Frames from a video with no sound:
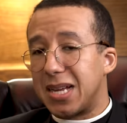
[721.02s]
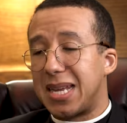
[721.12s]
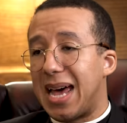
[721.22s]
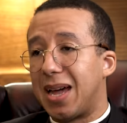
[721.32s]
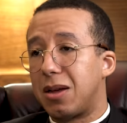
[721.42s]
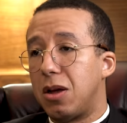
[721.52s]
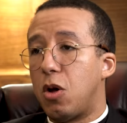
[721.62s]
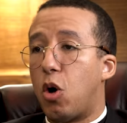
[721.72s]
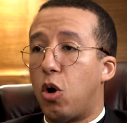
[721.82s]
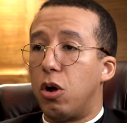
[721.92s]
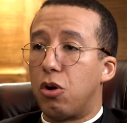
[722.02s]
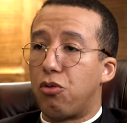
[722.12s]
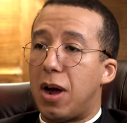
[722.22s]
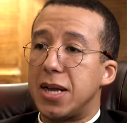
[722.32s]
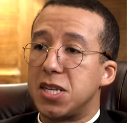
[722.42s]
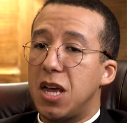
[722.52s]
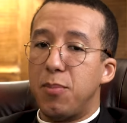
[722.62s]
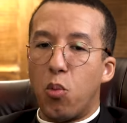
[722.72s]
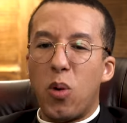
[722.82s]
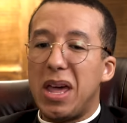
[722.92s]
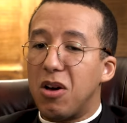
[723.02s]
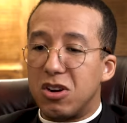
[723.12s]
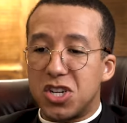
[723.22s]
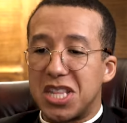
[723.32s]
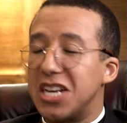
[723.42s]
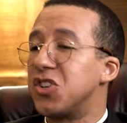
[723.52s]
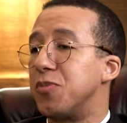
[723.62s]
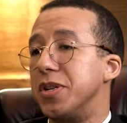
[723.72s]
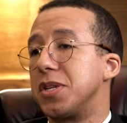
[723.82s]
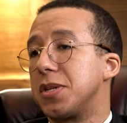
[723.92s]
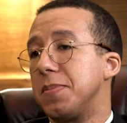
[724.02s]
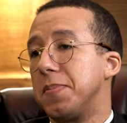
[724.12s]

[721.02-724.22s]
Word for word: attack on Christ, but we are just the instruments.